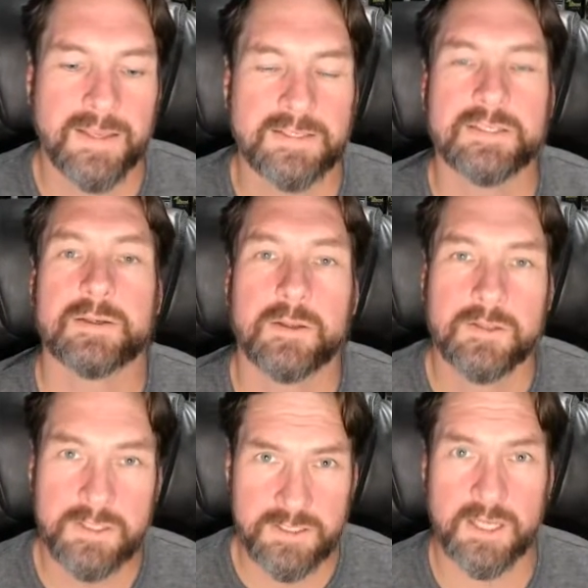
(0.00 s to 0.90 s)
is
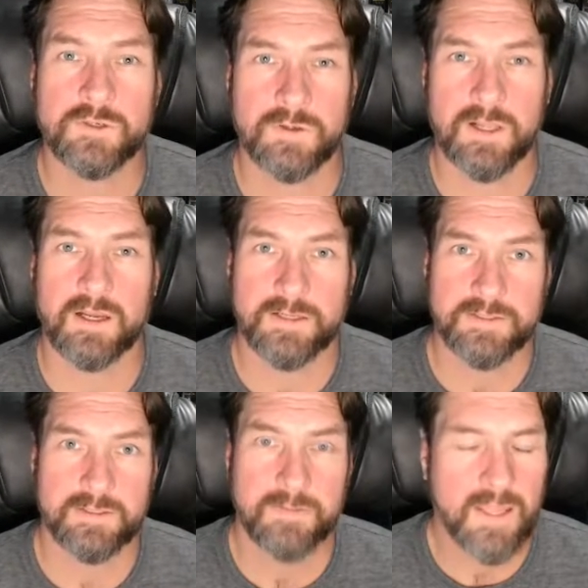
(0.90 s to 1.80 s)

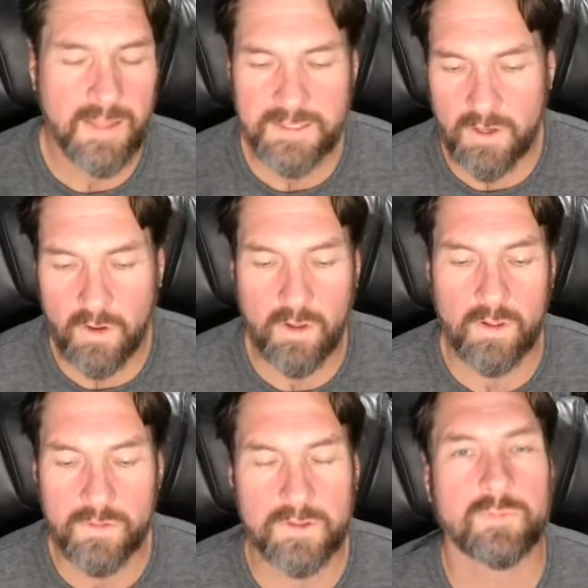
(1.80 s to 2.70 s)
decentralized. And that's
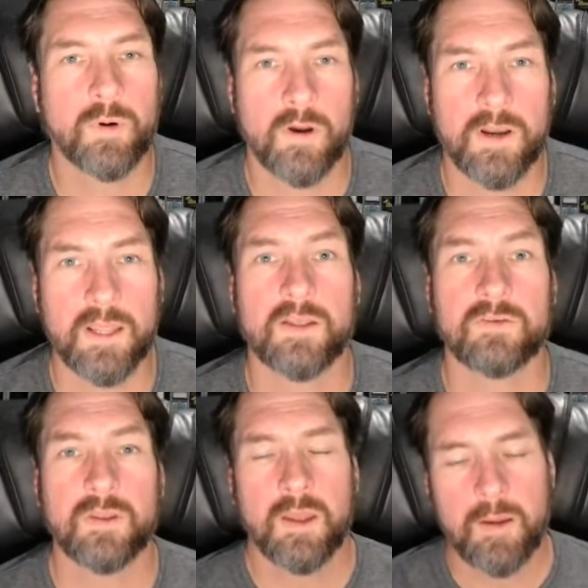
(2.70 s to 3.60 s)
all this part
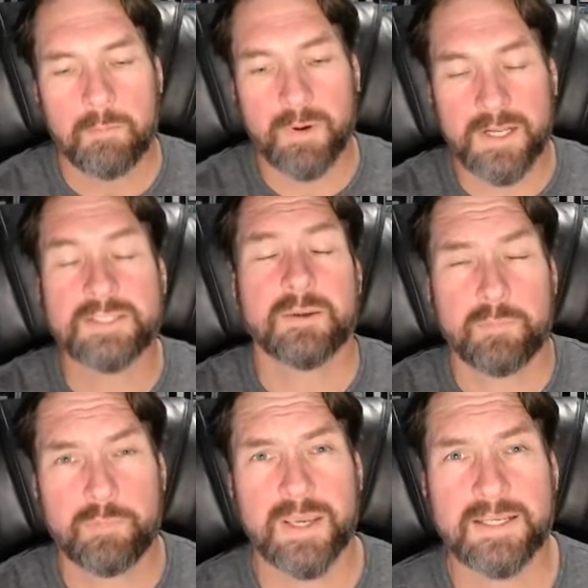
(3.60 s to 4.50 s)
is. But it's a
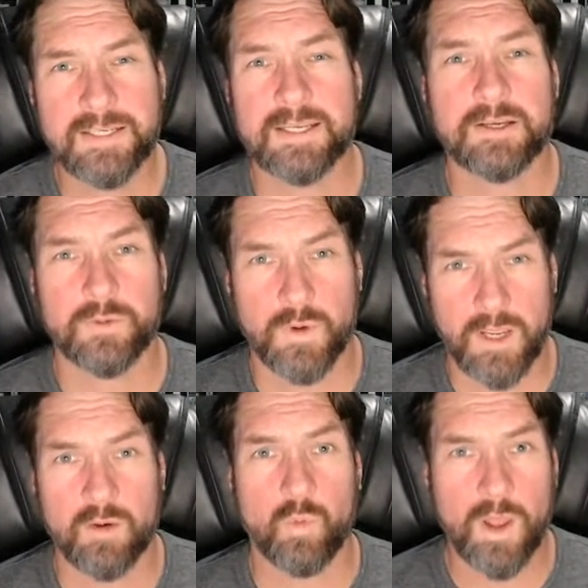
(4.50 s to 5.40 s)
big deal,
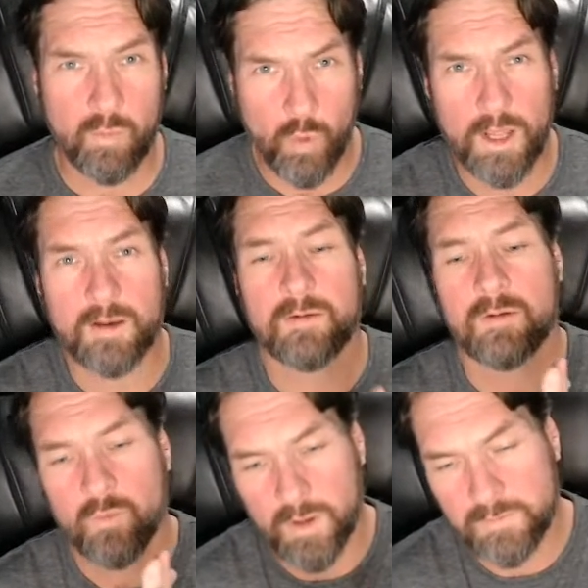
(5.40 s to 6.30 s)
right? Web
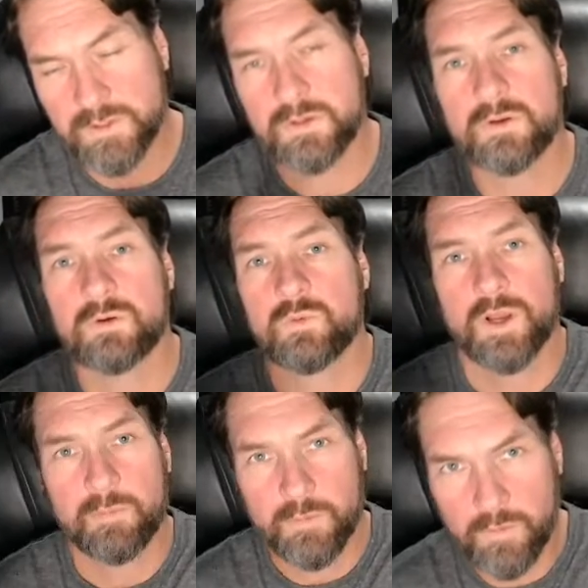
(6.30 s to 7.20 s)
1, Web 2,
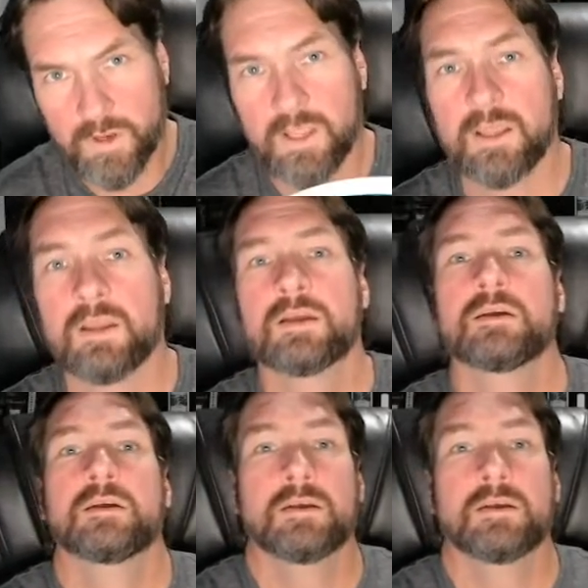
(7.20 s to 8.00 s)
Web 3,